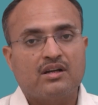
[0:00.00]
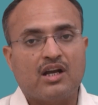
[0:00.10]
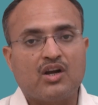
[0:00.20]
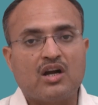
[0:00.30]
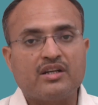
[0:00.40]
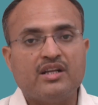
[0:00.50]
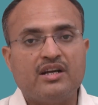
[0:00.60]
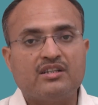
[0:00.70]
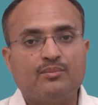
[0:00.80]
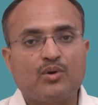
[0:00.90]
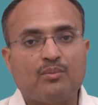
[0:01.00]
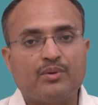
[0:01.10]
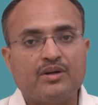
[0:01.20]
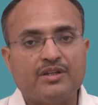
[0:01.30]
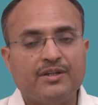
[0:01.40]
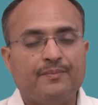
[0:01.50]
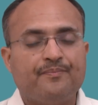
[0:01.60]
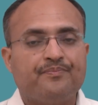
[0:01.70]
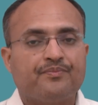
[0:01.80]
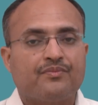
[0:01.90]
cannot inherit the property
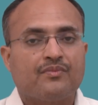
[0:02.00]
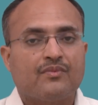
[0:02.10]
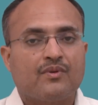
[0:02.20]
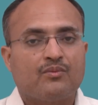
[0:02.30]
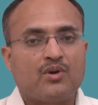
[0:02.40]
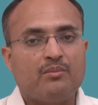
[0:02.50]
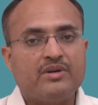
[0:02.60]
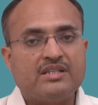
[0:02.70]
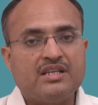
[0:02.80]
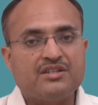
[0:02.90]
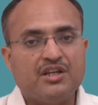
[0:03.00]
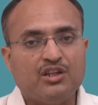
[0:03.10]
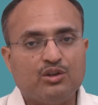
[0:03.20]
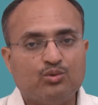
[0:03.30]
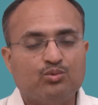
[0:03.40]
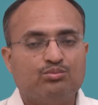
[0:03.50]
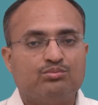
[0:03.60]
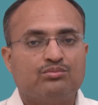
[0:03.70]
from deceased Hindu.